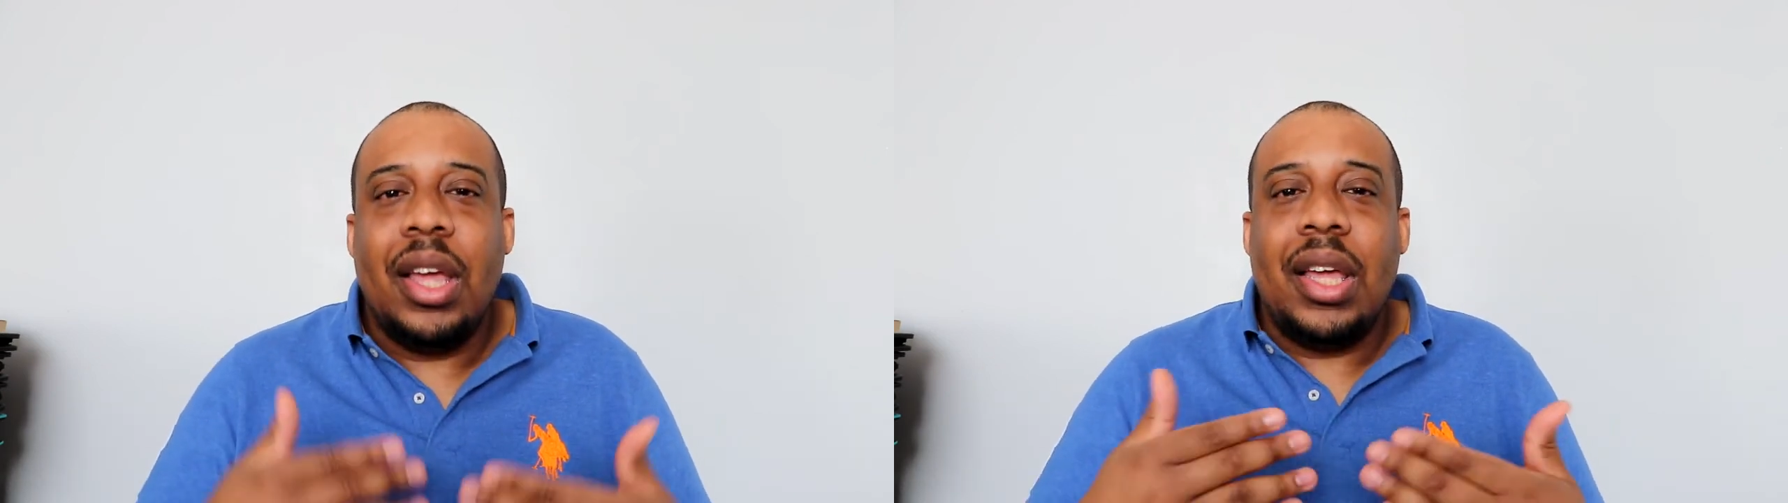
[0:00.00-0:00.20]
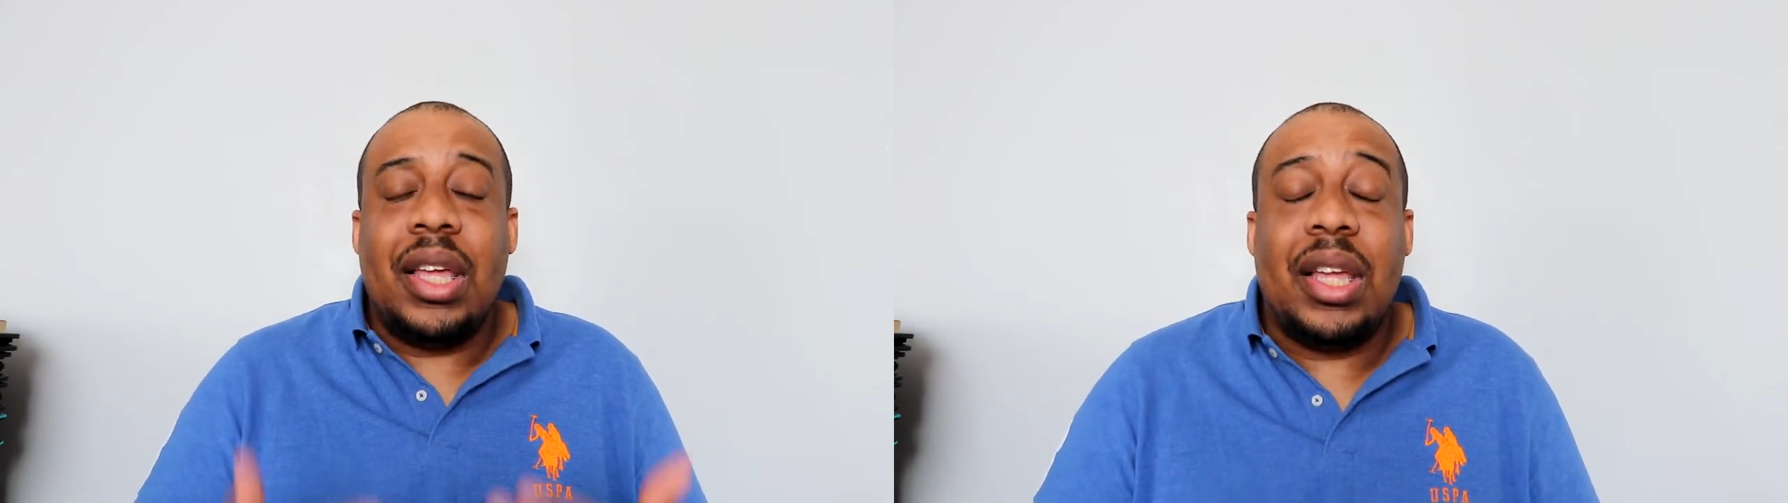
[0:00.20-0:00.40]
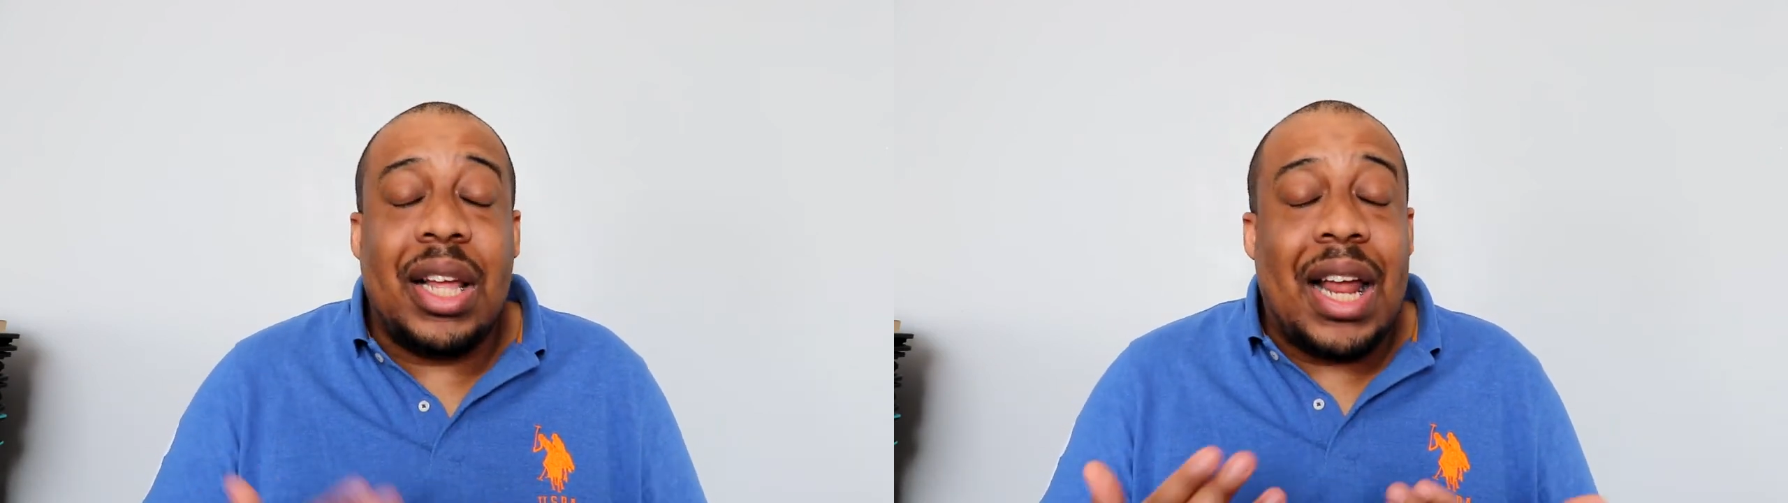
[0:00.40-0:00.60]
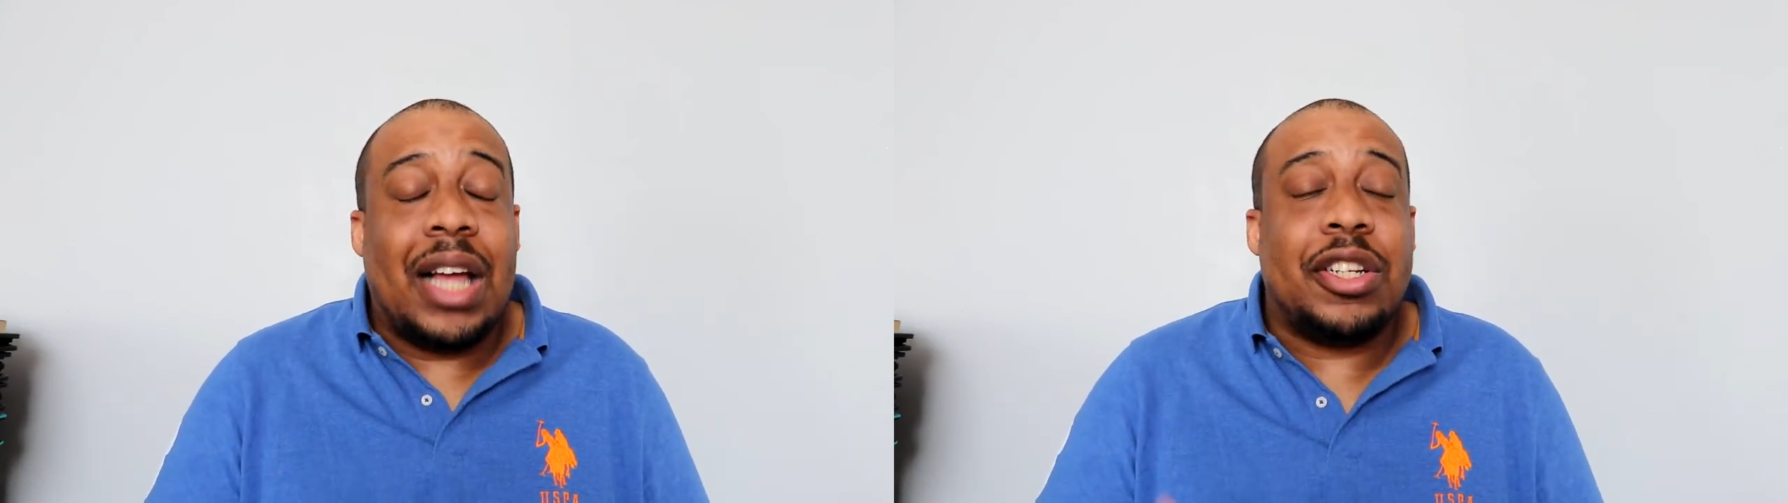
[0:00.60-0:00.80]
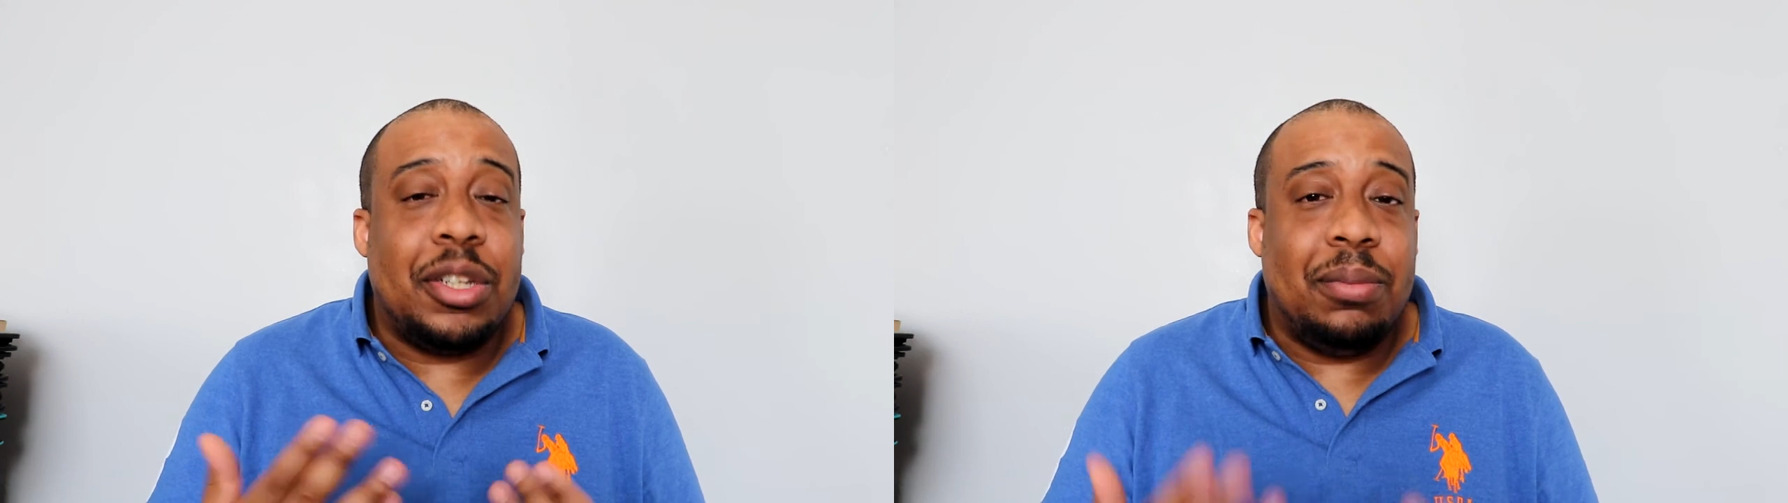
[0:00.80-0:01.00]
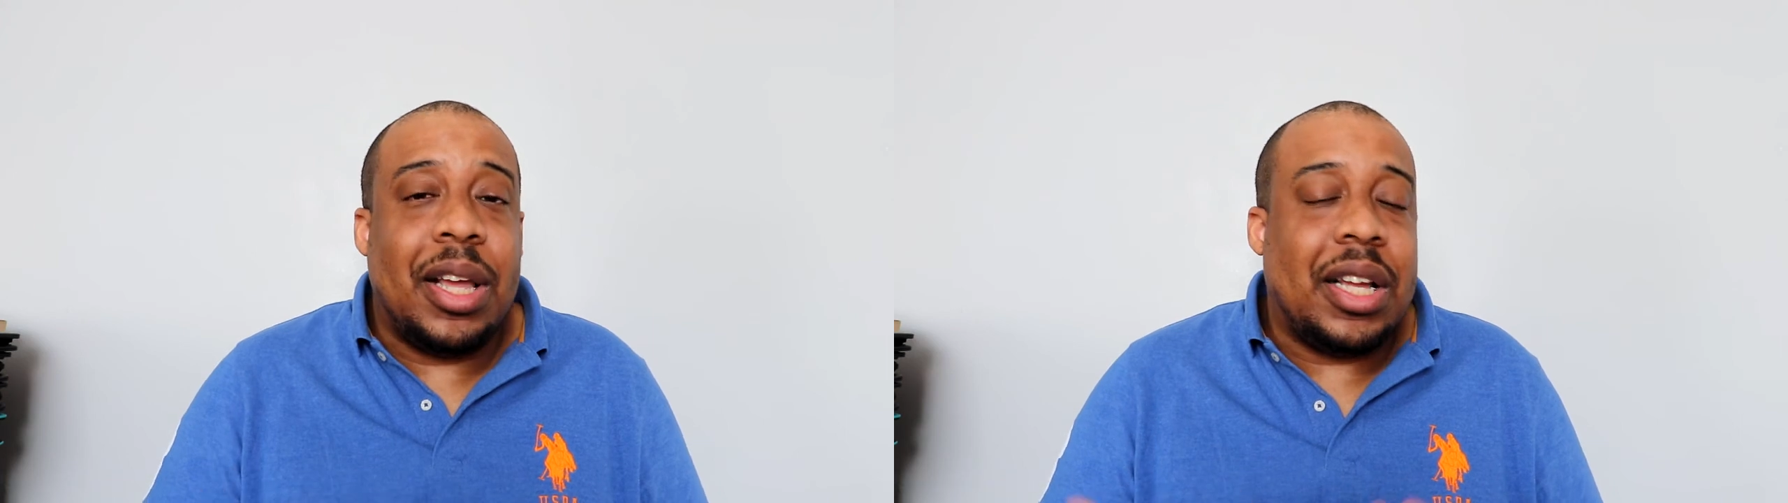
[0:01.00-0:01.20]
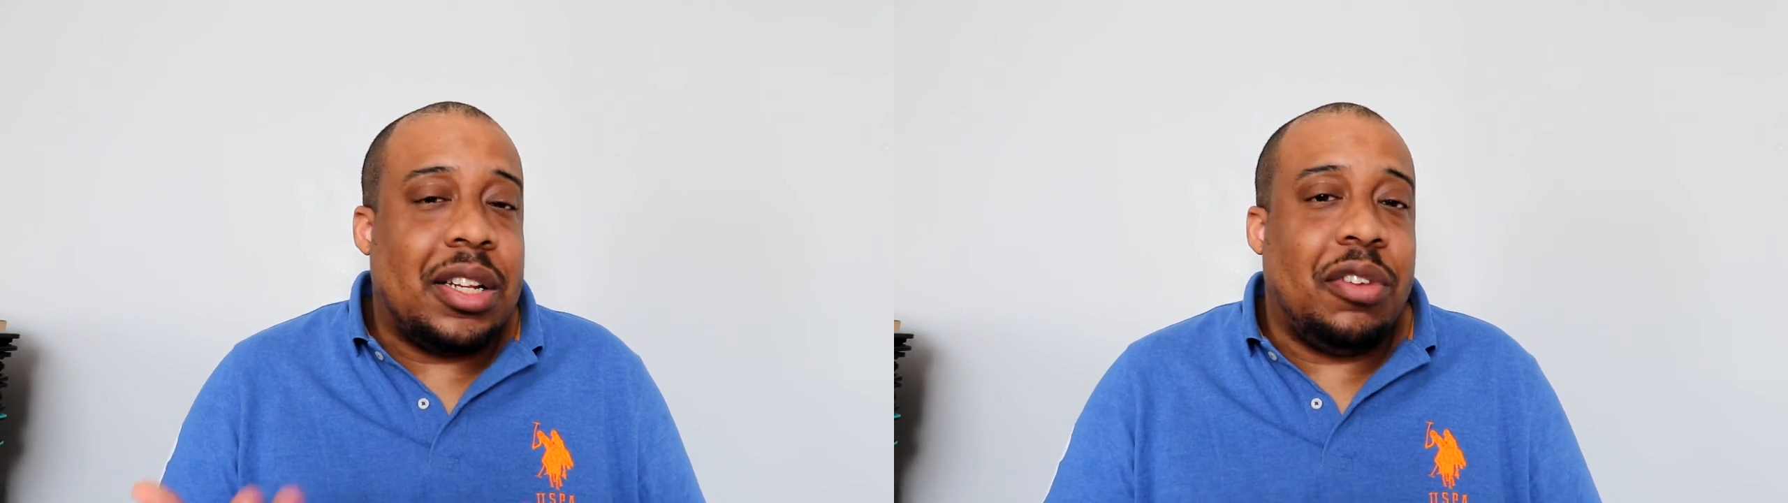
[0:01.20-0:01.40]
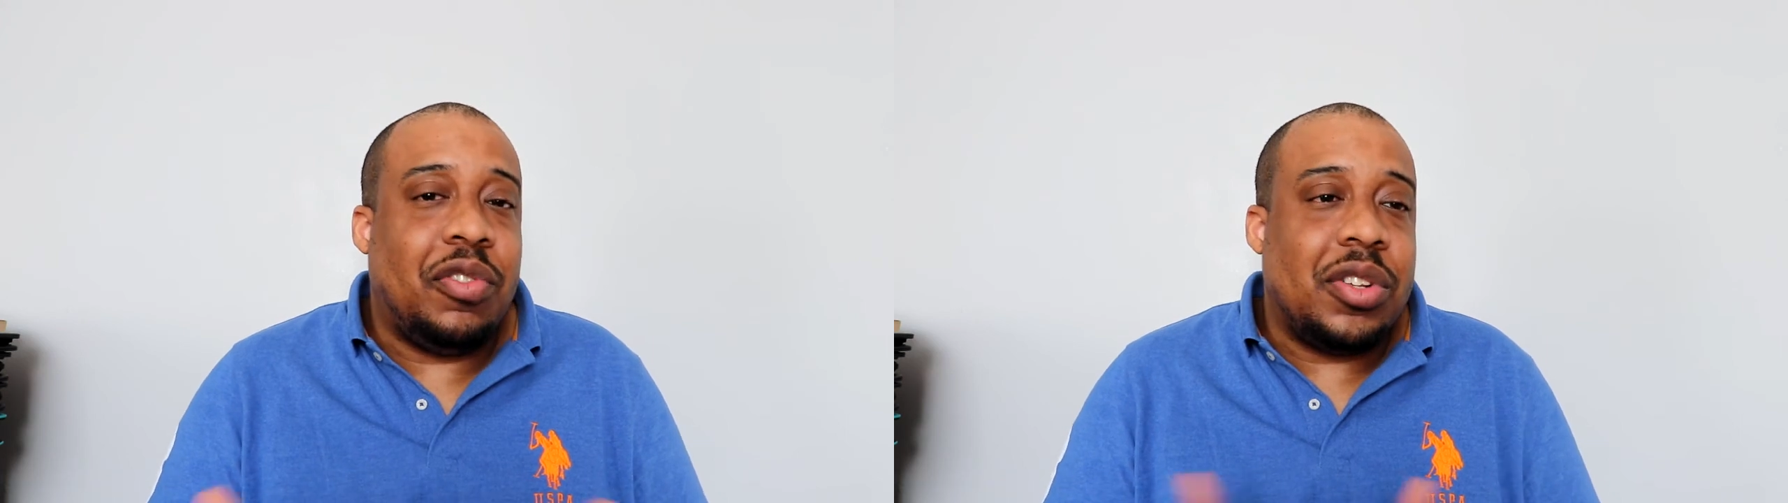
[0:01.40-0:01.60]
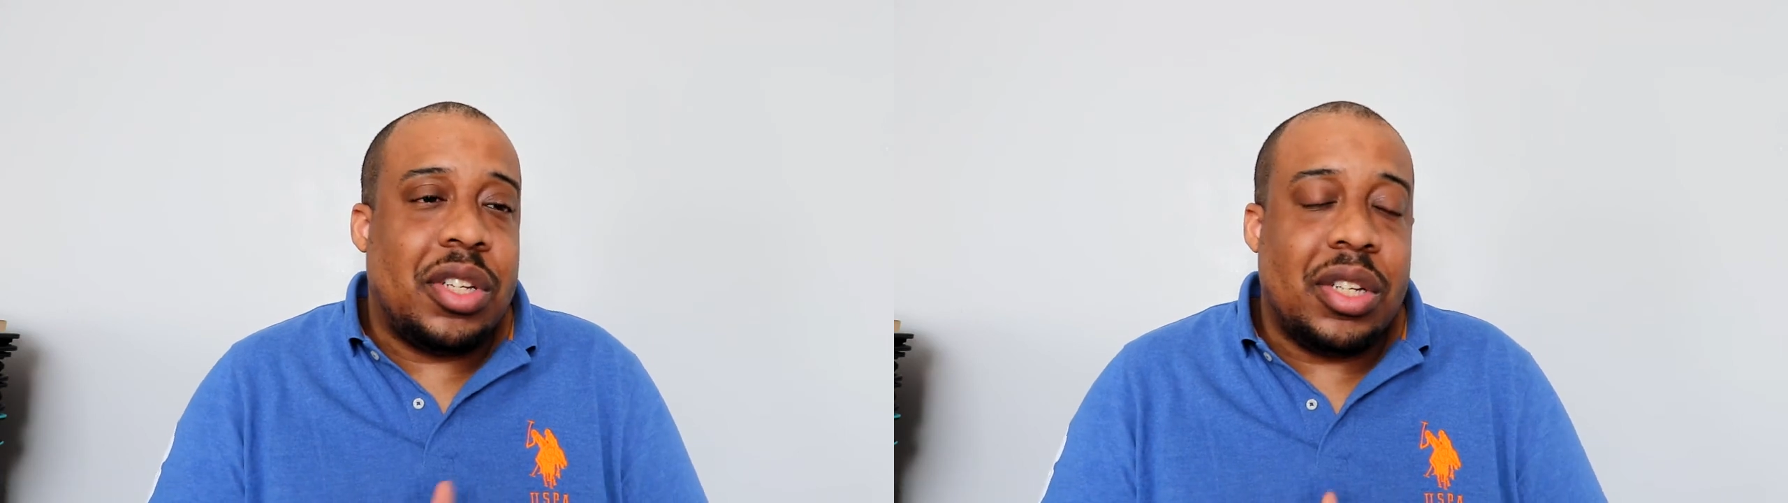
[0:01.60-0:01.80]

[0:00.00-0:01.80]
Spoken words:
he could actually make a difference